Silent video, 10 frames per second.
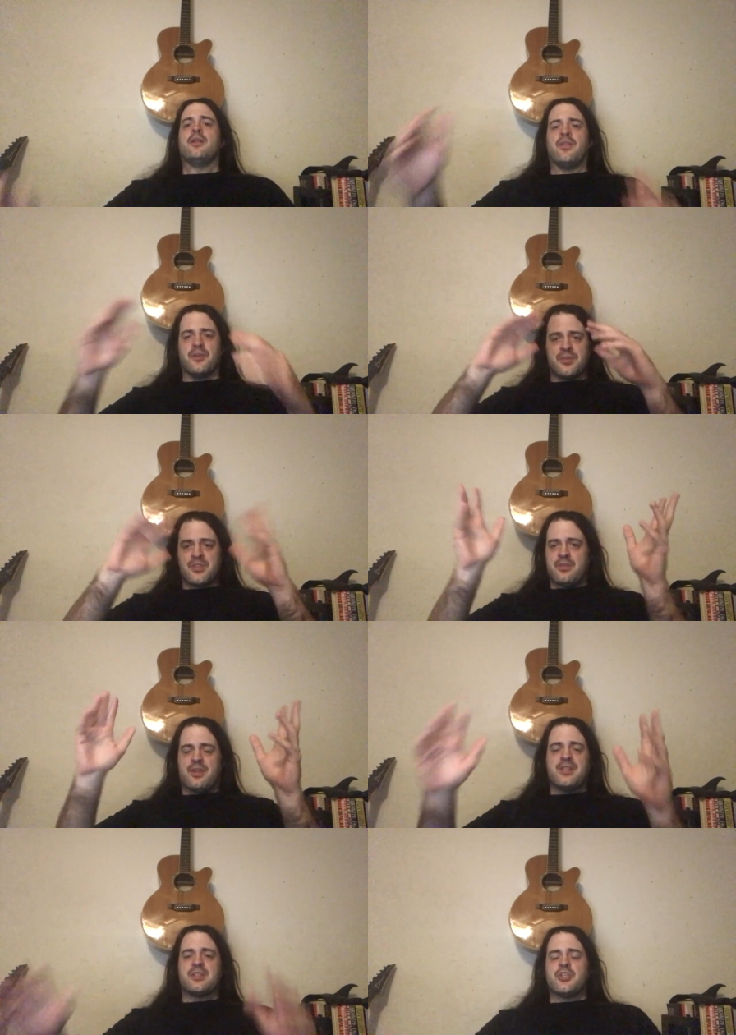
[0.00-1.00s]
The,
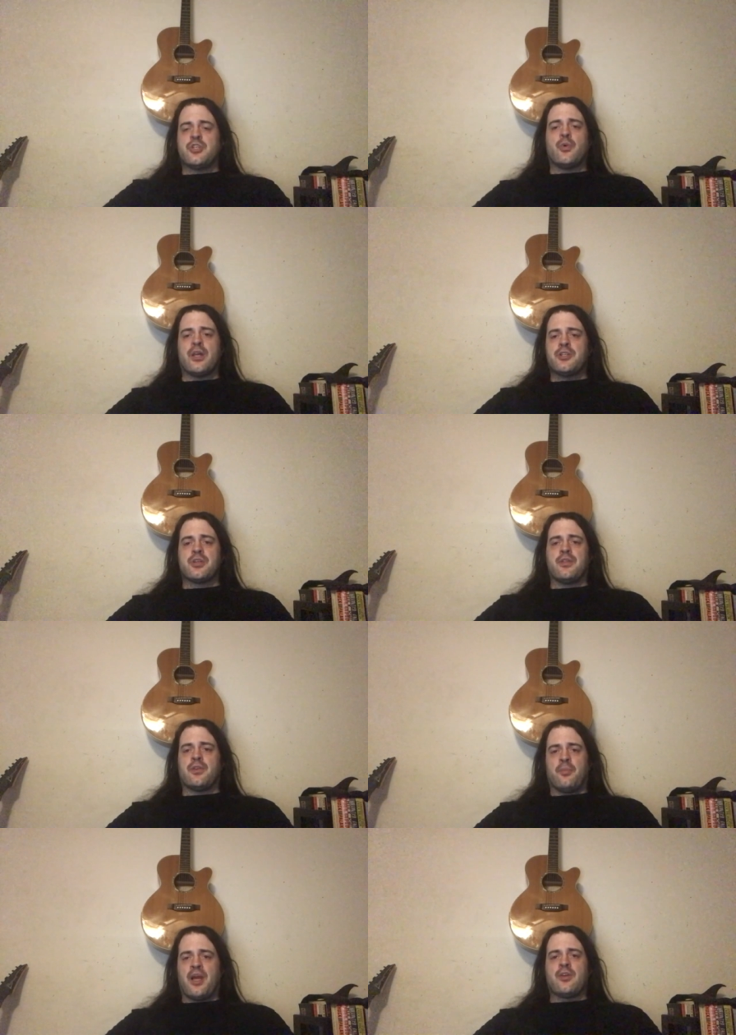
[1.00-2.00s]
the situation
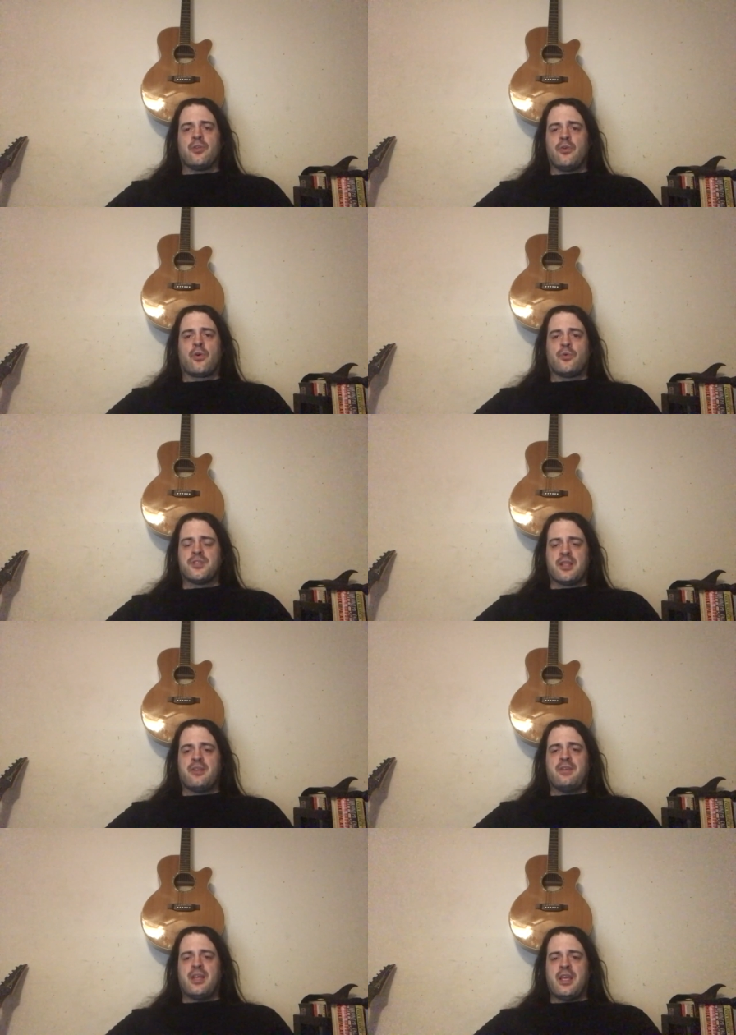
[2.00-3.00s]
that Michael Oher was
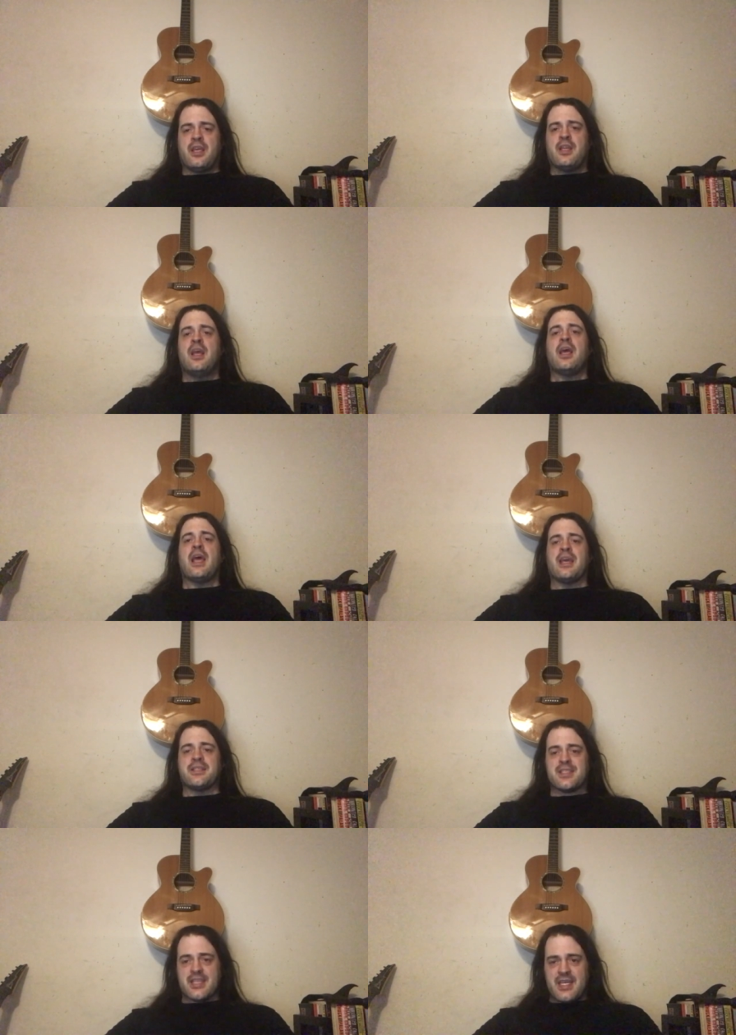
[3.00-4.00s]
living in
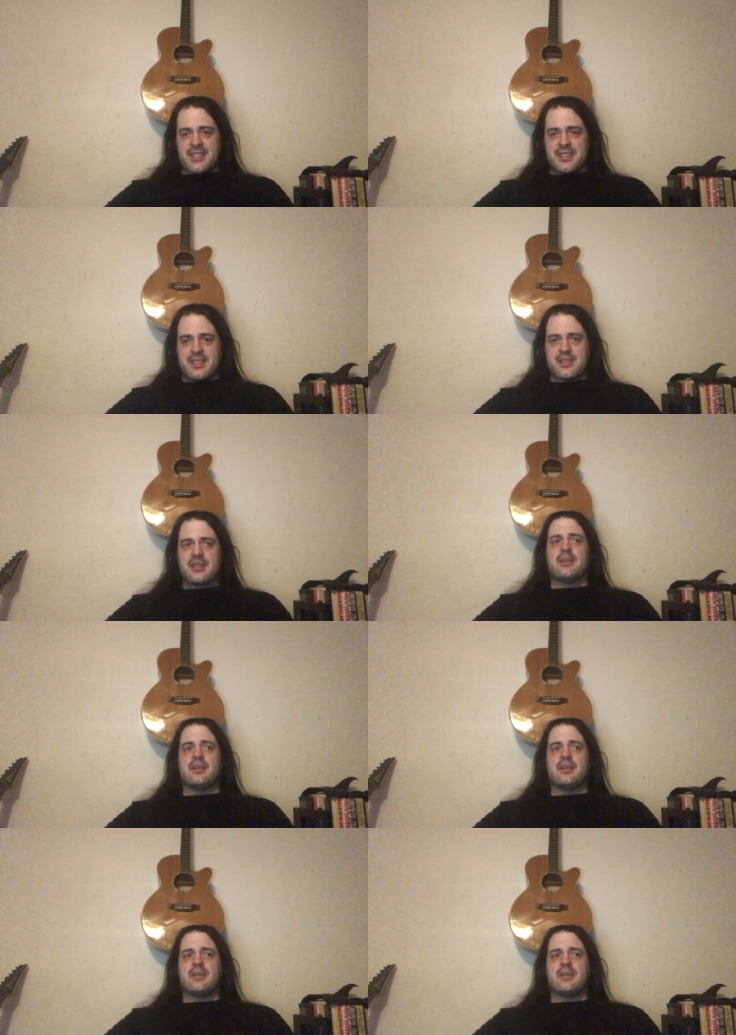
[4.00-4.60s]
exists.